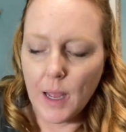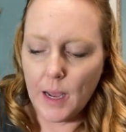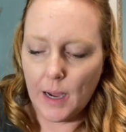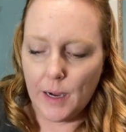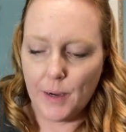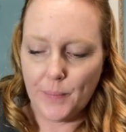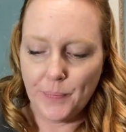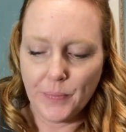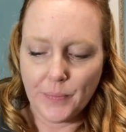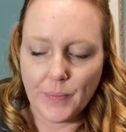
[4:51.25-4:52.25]

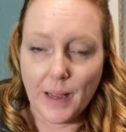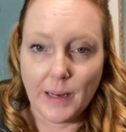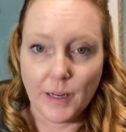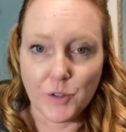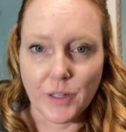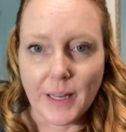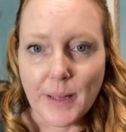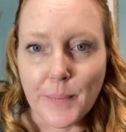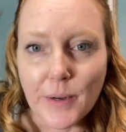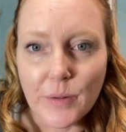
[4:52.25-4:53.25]
And I actually like it
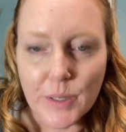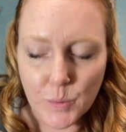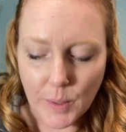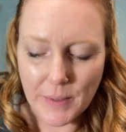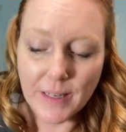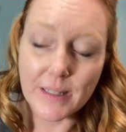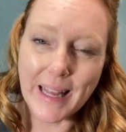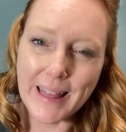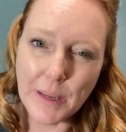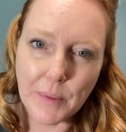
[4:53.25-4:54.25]
better this way because I
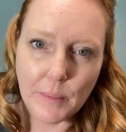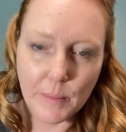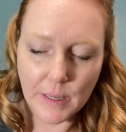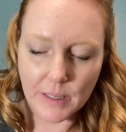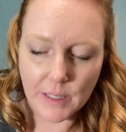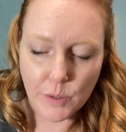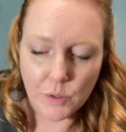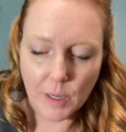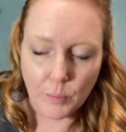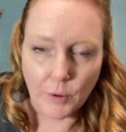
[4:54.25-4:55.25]
think maybe because I use
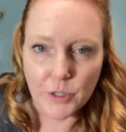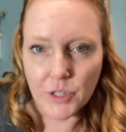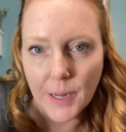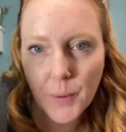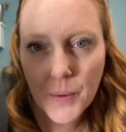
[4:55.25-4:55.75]
that brush now,